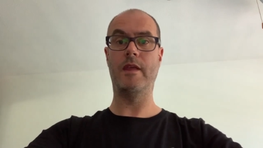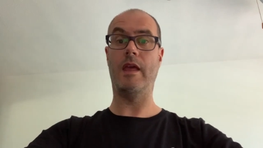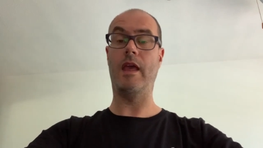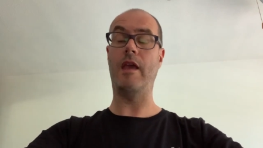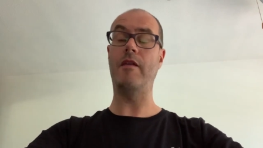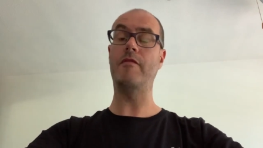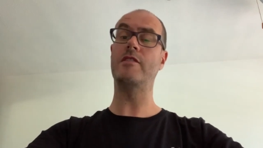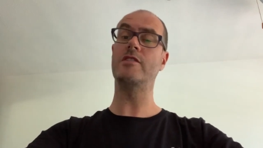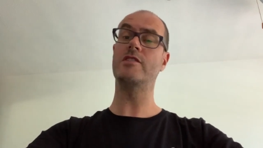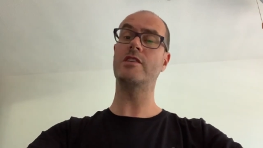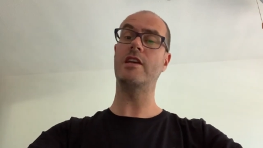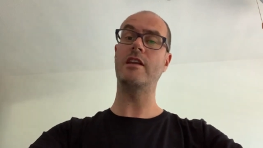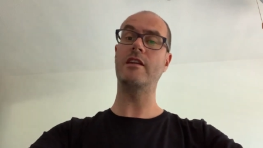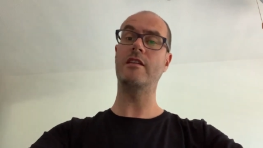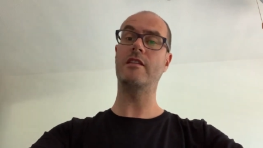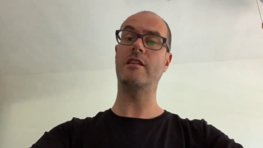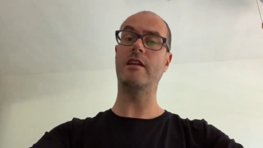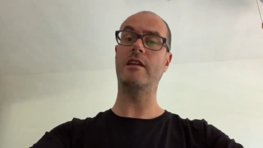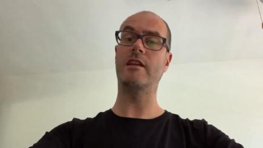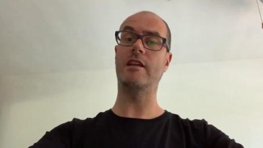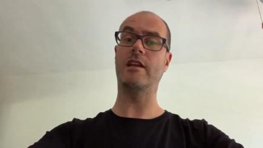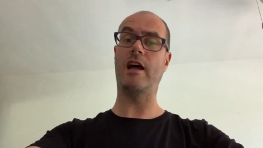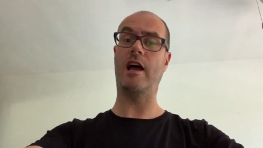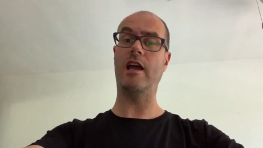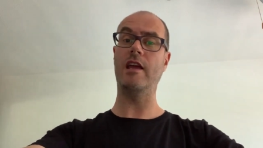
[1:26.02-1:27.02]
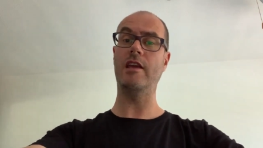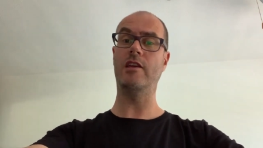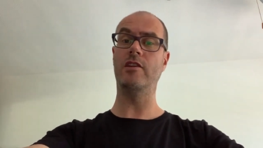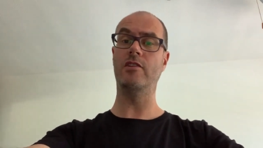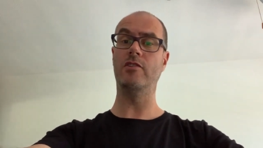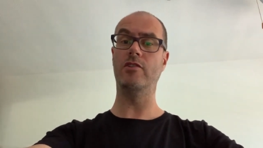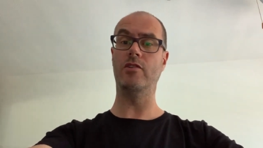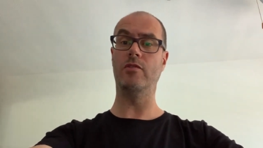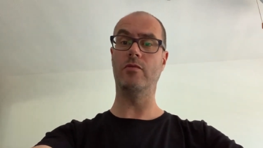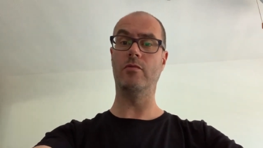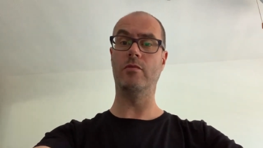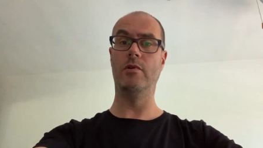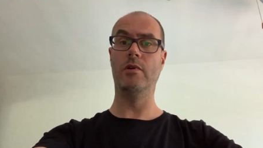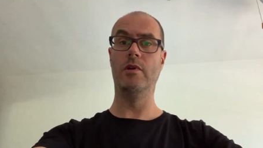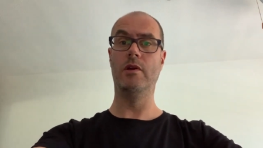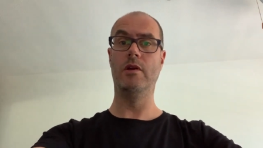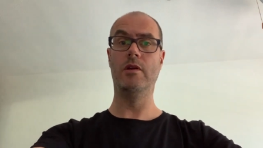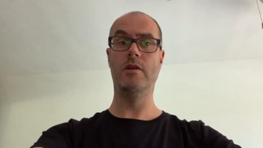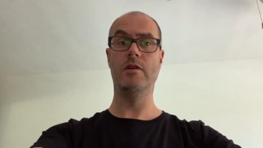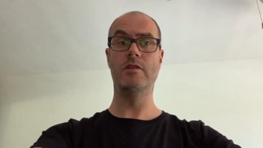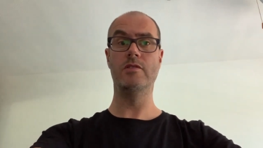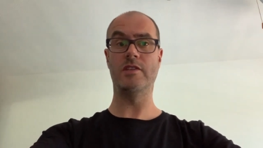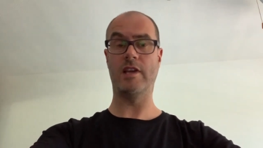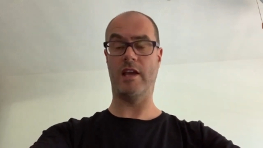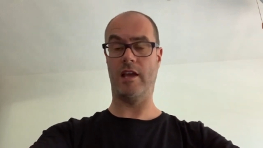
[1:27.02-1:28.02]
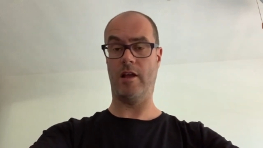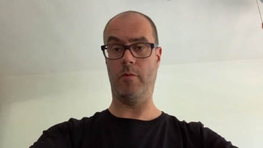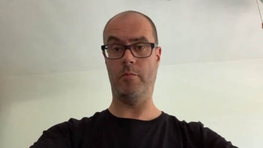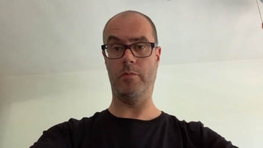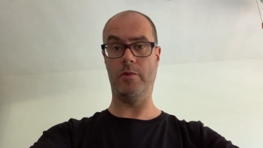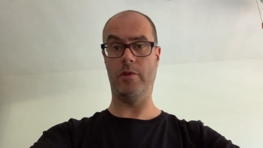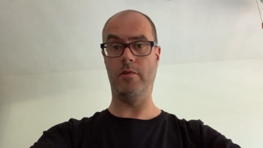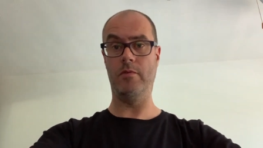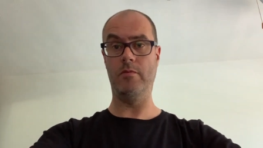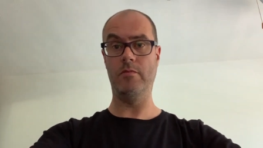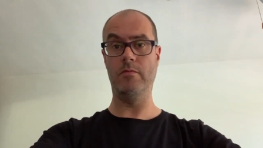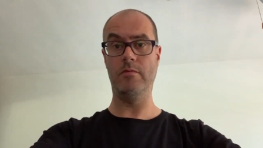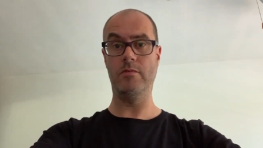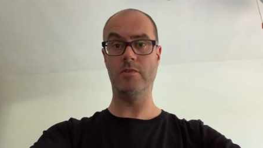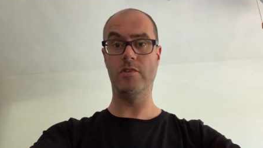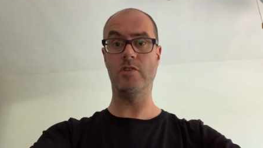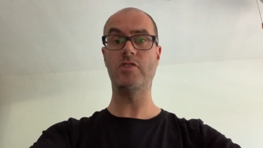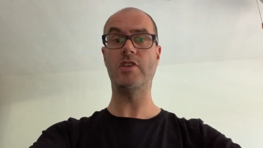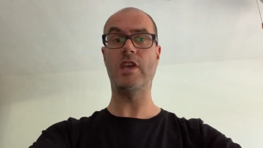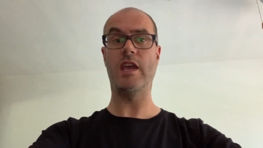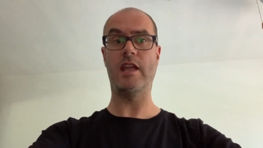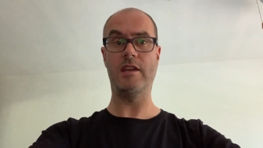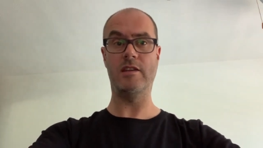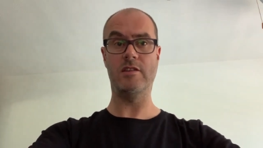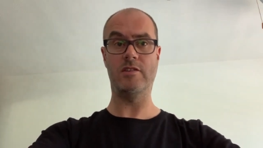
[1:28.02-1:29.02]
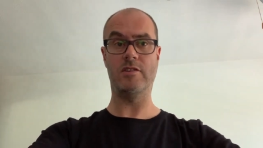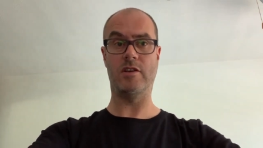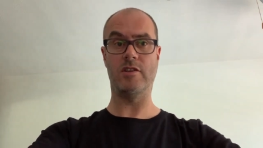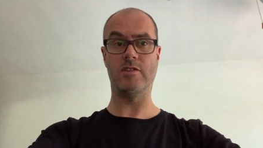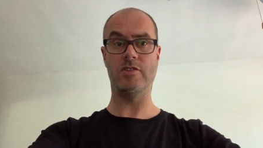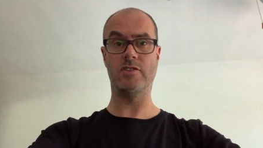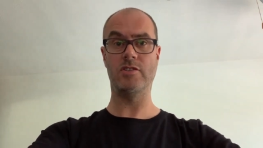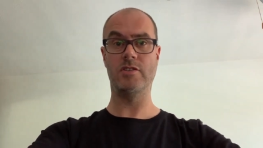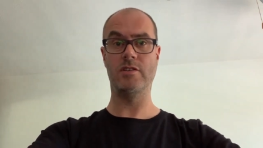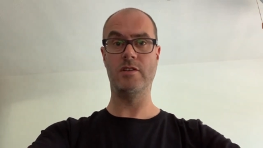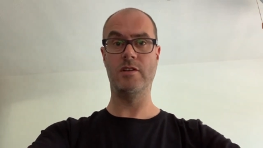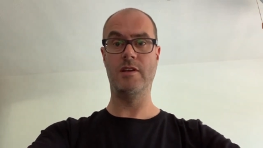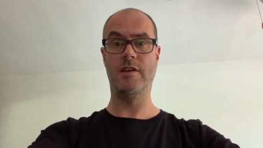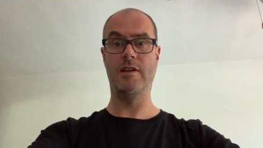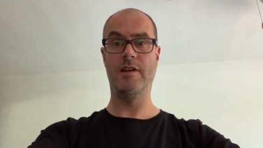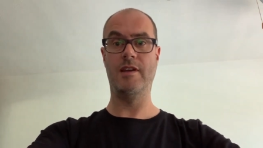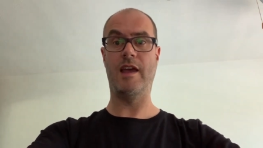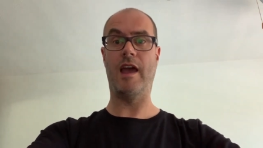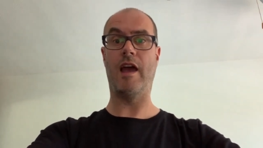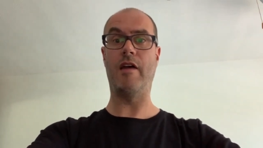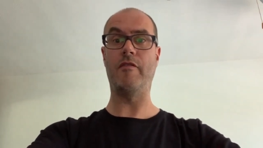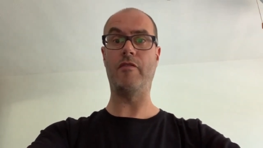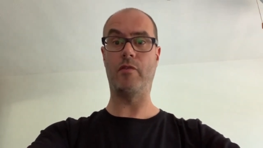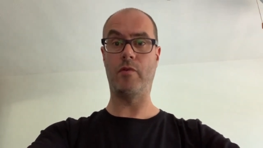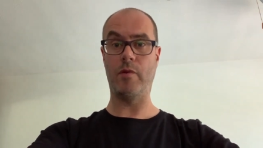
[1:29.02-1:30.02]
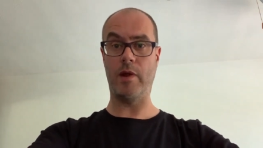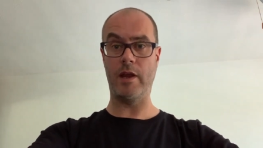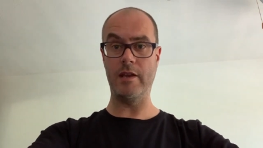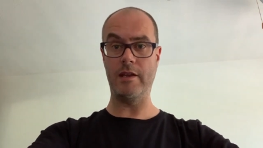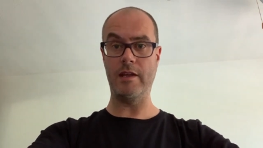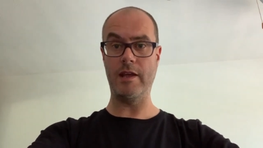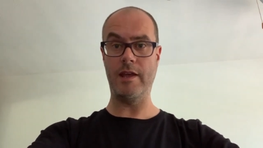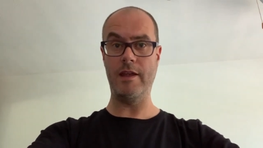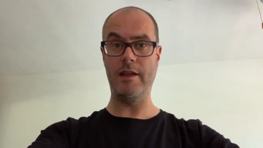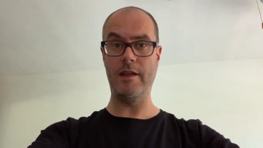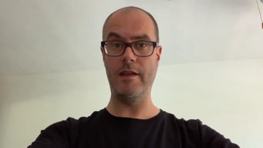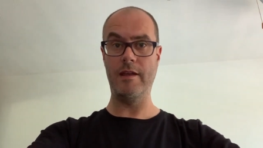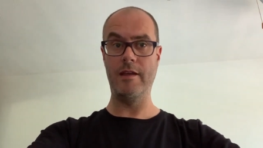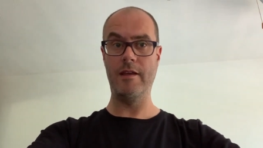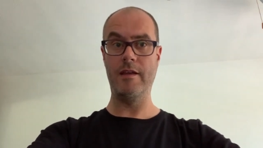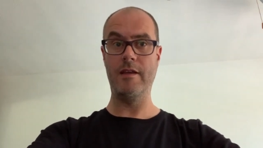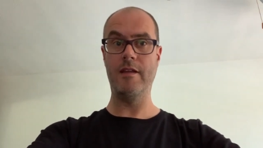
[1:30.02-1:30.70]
If there's anything that I can do to help you, just get in touch. Have a great day